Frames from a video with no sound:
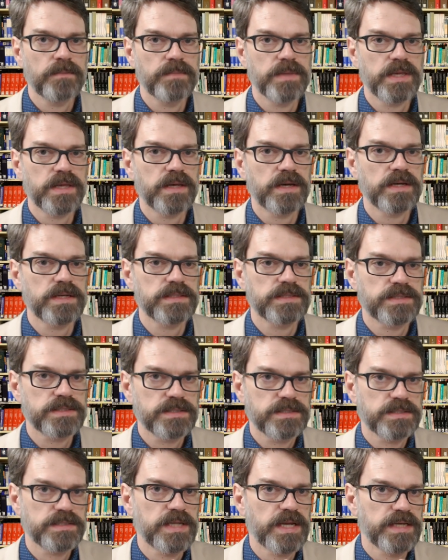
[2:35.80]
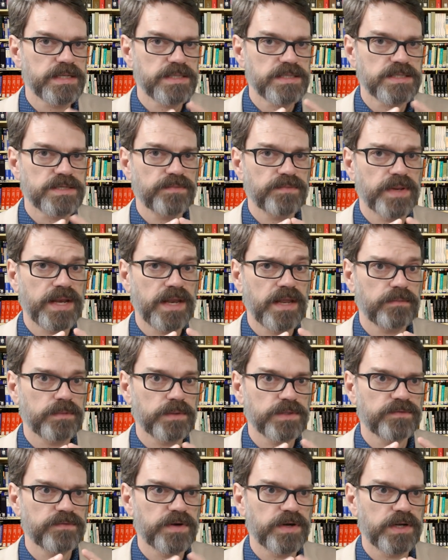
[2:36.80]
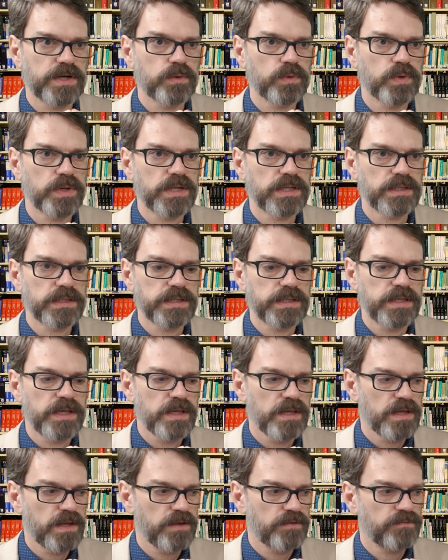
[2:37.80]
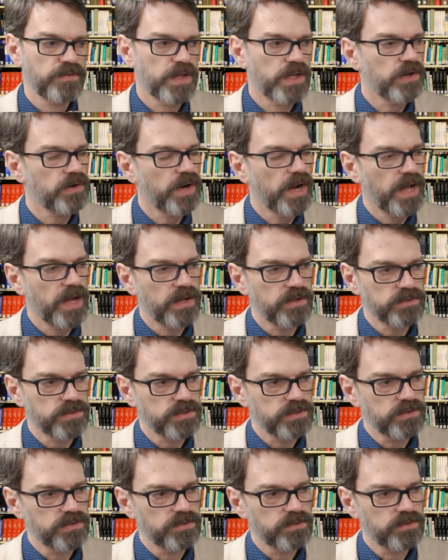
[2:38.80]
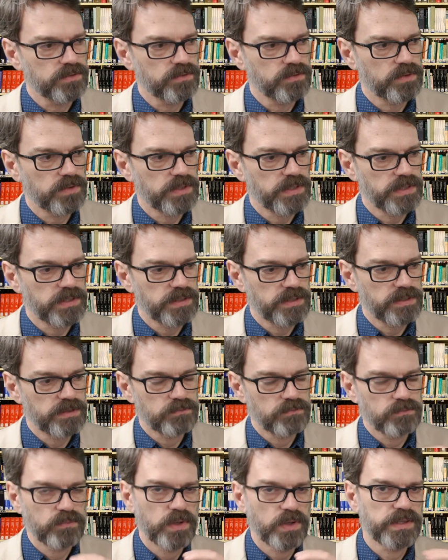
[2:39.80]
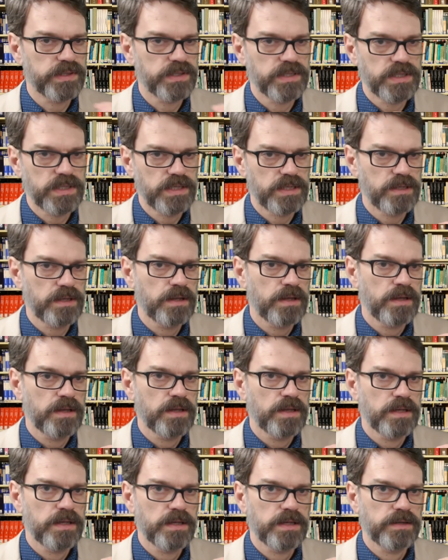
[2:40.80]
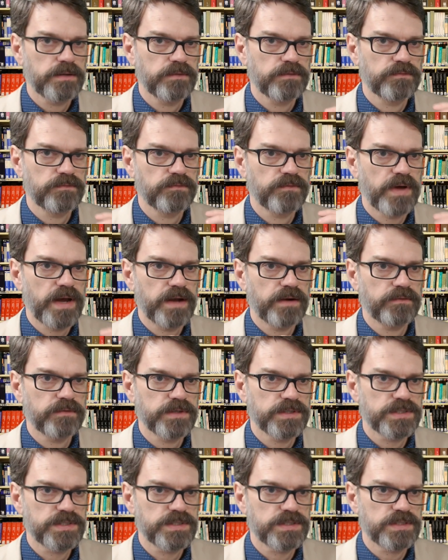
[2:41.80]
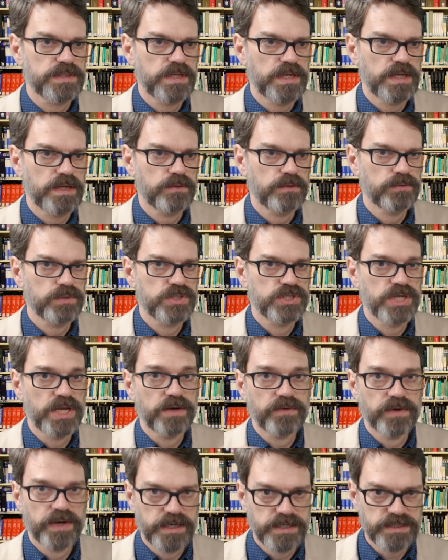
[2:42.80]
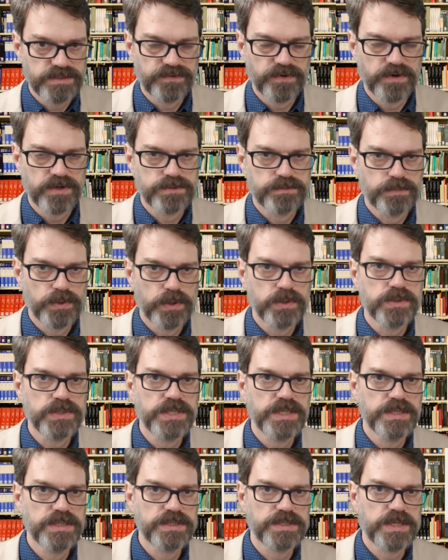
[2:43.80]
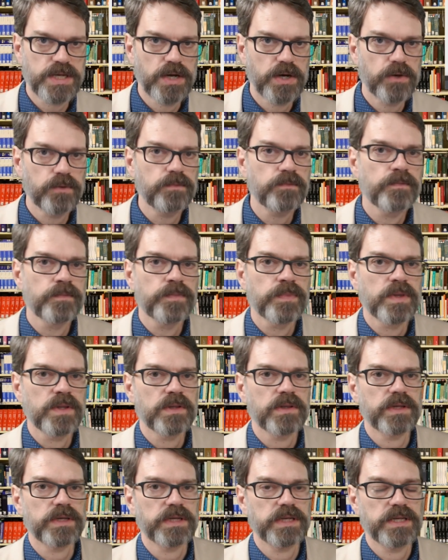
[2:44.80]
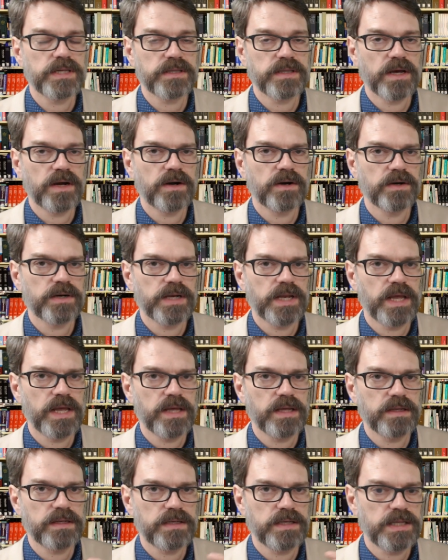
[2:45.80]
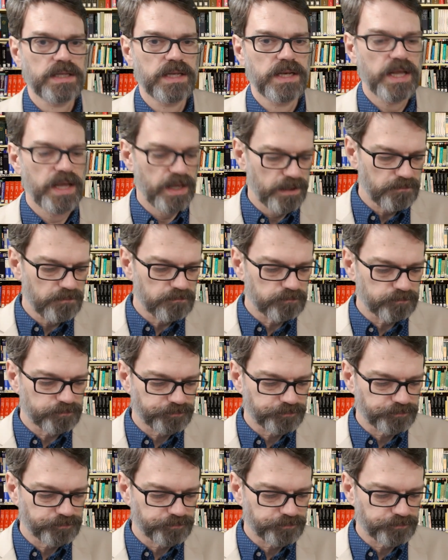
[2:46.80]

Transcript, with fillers: Because scientists have been able to very quickly figure out uh, what the virus uh, would generate as far as proteins go, looking at the RNA and DNA